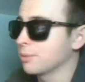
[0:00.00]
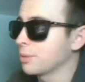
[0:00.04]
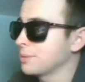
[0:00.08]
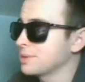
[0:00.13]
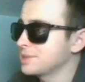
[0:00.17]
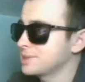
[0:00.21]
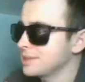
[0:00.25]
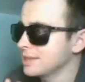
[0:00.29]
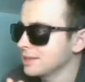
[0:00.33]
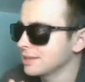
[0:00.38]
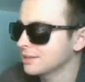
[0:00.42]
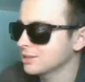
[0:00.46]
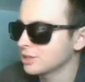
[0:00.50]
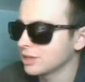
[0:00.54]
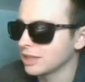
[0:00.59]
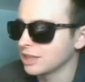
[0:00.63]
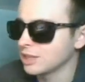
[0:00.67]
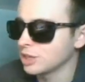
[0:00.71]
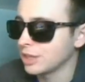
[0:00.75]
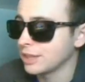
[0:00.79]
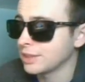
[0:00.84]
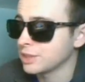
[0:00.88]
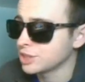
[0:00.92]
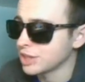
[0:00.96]
What we see in
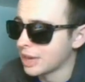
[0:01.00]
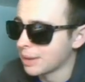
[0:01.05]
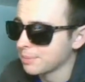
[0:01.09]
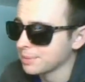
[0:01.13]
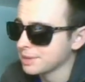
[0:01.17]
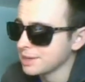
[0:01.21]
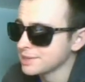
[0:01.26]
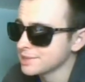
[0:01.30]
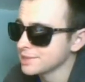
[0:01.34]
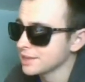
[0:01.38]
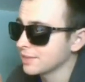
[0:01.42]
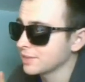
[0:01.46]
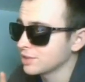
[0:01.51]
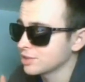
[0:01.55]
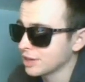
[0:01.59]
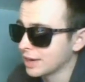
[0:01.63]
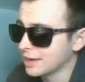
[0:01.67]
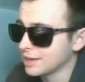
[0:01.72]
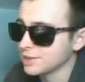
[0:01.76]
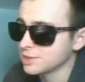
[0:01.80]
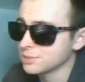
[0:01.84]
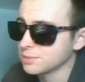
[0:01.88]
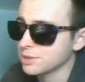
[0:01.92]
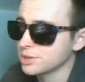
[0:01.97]
the Japanese and the
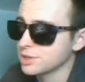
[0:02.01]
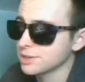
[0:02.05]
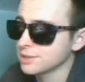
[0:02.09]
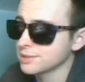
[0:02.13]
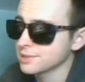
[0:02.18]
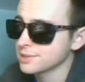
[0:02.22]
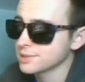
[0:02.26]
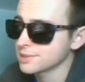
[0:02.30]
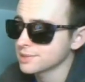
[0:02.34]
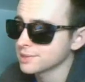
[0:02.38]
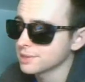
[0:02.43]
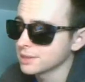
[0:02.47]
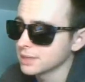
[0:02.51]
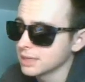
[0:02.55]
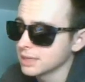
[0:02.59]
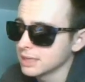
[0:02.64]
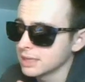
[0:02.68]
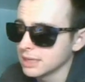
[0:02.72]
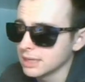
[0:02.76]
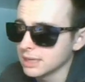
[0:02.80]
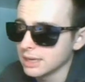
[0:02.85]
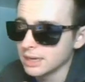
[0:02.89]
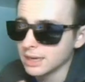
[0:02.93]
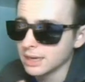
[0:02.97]
Chinese regions,
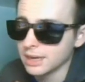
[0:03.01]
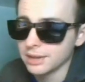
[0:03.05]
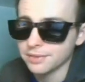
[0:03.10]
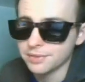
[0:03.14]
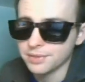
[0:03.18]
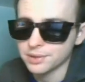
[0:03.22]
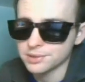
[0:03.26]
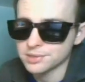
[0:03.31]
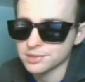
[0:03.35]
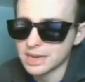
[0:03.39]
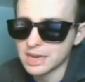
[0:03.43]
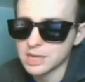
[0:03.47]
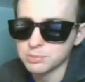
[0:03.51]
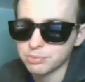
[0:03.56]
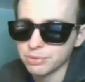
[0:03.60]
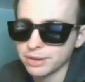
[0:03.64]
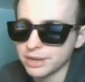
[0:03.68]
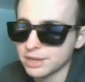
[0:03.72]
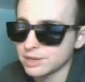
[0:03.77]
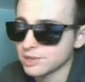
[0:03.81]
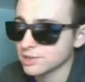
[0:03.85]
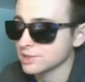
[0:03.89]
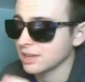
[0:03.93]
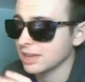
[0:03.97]
those guys
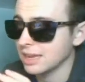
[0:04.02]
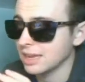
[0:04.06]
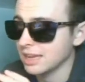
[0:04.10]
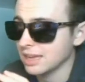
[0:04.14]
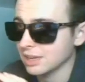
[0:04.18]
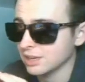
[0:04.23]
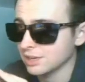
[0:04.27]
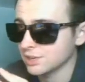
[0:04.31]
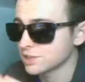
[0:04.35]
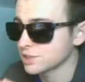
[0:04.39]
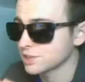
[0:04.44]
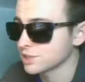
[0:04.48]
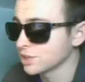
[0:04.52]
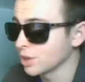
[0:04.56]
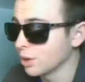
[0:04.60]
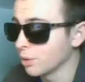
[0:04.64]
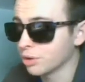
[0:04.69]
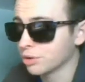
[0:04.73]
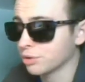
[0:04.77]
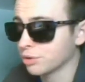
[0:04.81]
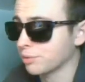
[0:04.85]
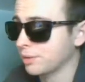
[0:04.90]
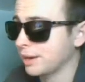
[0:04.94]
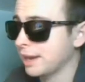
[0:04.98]
play just
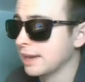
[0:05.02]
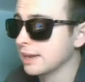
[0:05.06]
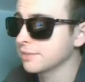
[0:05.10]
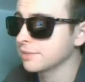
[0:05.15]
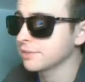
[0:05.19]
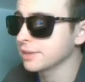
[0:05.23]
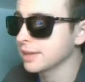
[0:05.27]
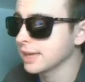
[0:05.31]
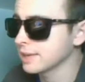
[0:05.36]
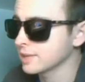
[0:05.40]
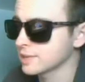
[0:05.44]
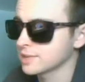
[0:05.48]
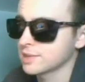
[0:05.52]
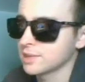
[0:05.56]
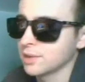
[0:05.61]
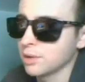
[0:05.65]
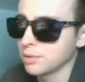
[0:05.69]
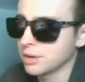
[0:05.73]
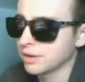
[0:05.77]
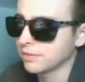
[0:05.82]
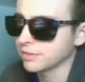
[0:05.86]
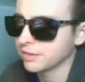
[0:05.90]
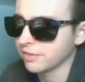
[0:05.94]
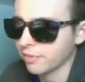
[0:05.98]
so creatively and so
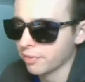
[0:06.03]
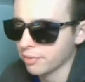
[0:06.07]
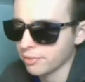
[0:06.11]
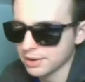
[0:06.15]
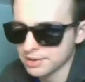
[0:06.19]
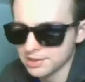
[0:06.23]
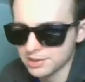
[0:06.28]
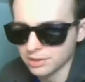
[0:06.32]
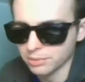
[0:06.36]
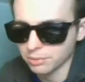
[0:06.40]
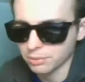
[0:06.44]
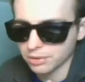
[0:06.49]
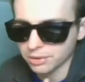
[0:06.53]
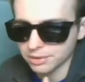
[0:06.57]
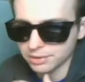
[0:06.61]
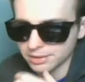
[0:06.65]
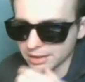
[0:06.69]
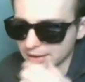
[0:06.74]
differently from the rest of the world.